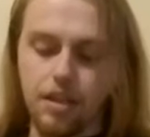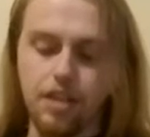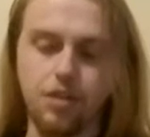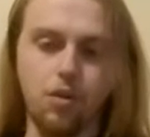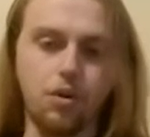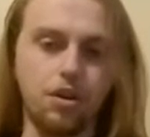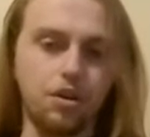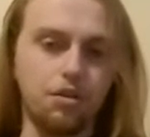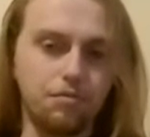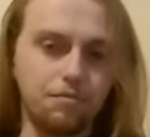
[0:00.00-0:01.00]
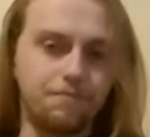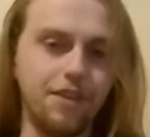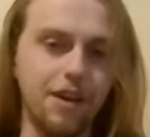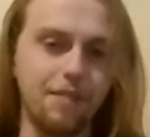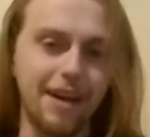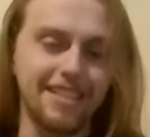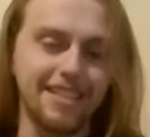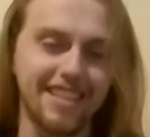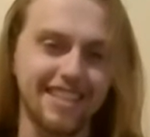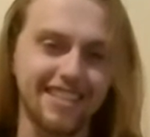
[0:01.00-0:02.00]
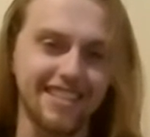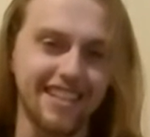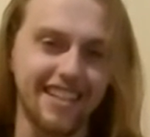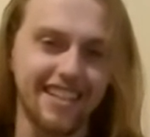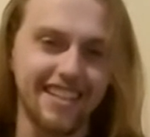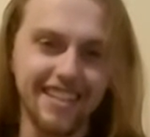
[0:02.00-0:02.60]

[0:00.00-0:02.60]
ignore you, basically.